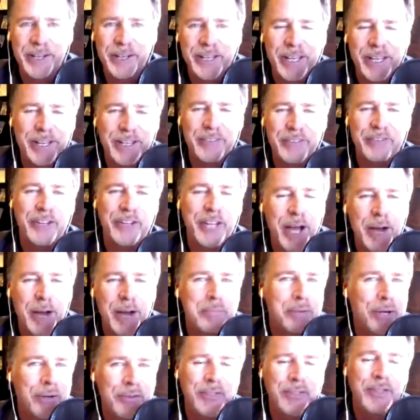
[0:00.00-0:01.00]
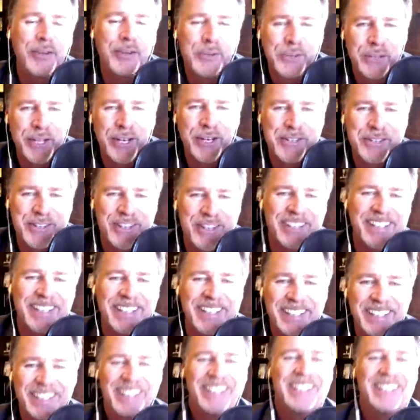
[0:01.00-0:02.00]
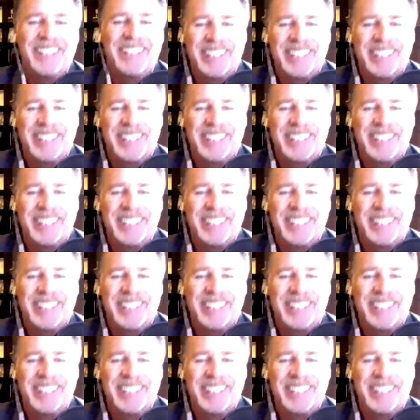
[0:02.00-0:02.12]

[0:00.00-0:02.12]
and if you got both those, then it's good.